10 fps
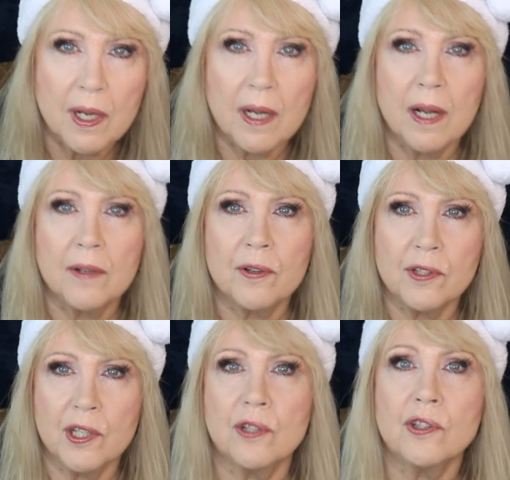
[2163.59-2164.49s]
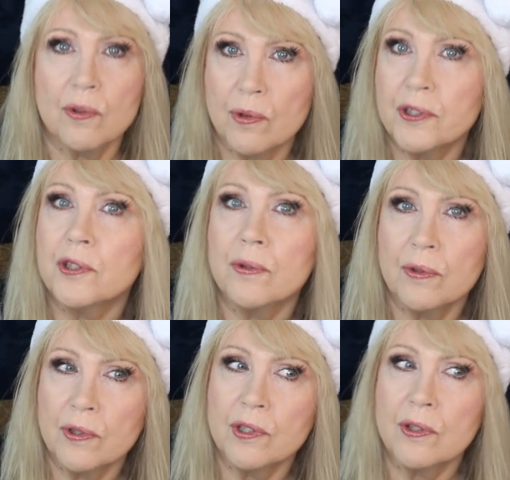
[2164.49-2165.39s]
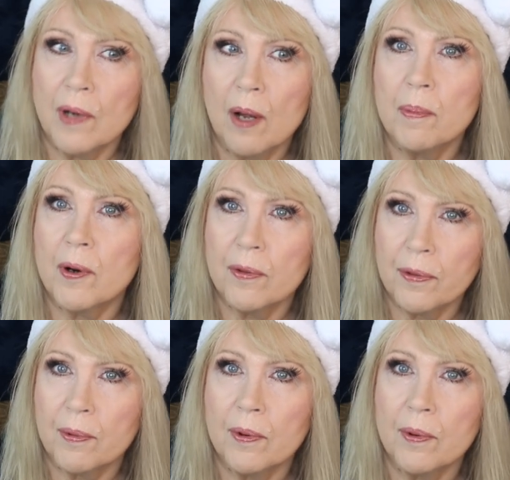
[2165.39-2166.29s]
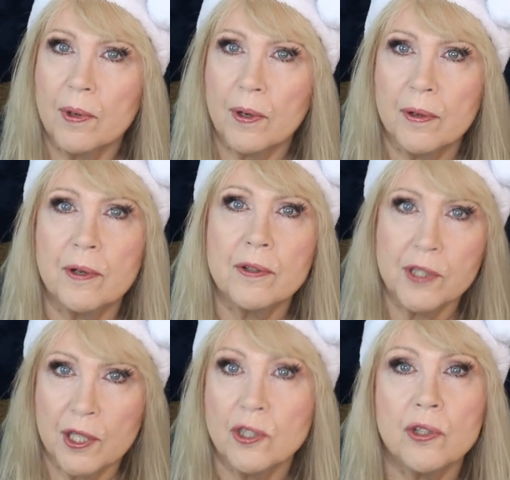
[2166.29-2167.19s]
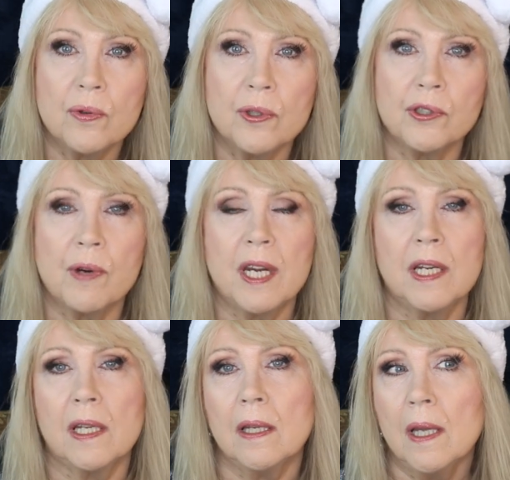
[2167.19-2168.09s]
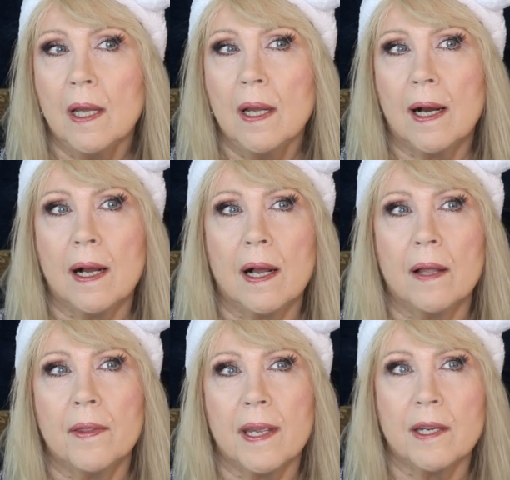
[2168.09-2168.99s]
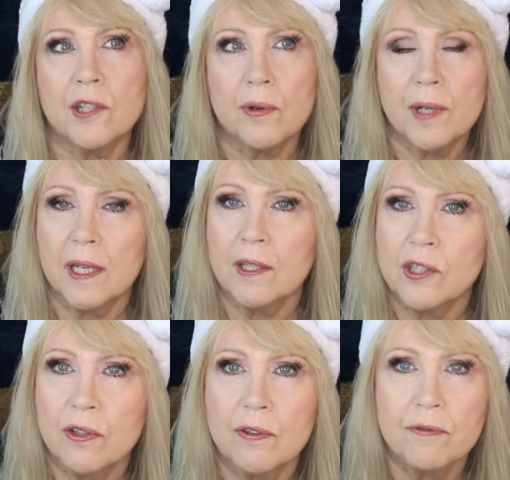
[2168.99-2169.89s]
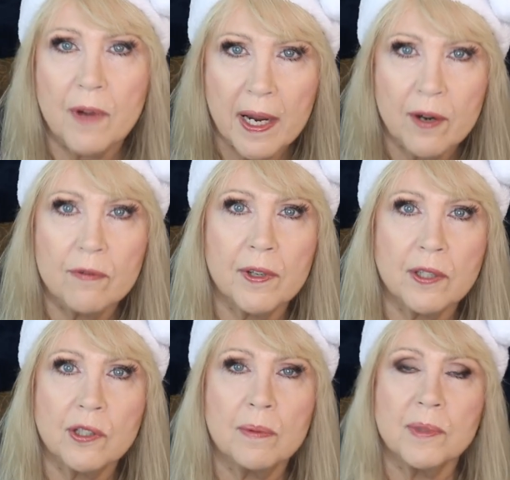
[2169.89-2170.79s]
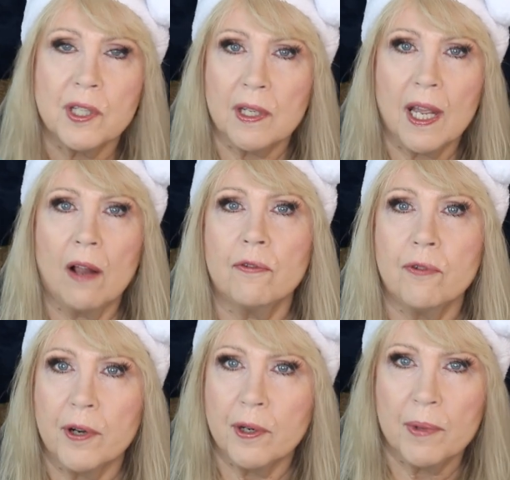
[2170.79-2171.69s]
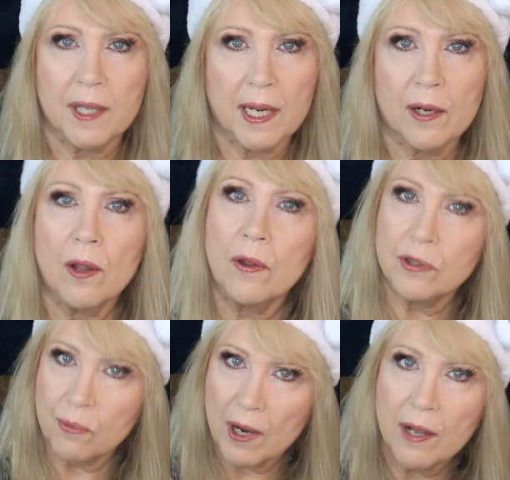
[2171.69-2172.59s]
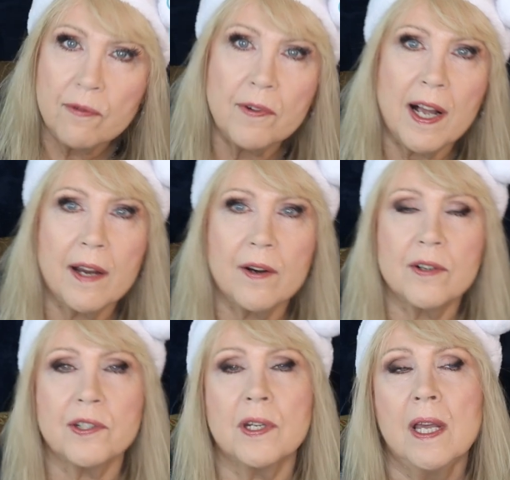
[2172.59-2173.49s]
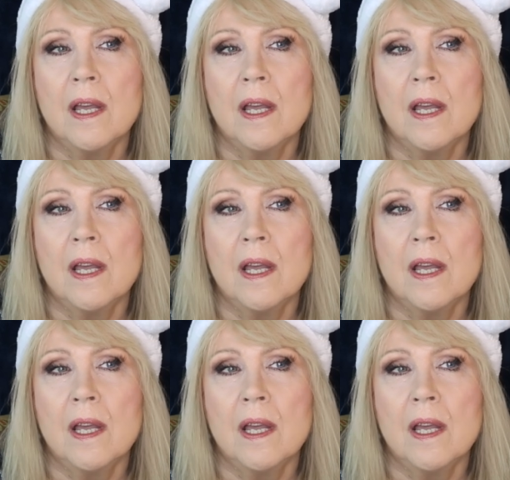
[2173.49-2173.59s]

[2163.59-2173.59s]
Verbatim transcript: nursing school student to help her through her nursing school training. They donated to the fire victims in California when they had all those wildfires.